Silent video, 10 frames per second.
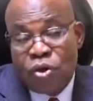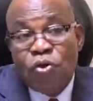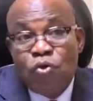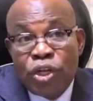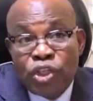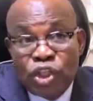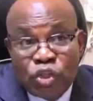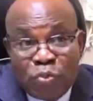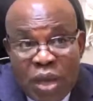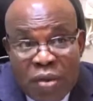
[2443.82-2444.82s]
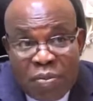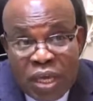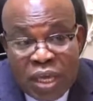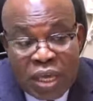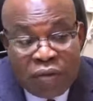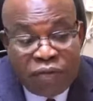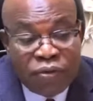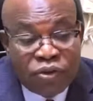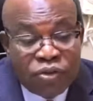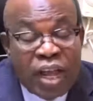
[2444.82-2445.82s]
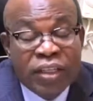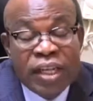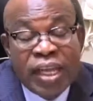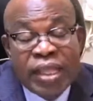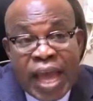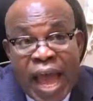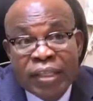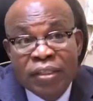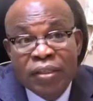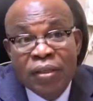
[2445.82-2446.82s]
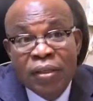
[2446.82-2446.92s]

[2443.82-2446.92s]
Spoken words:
which is maybe, if you translate that,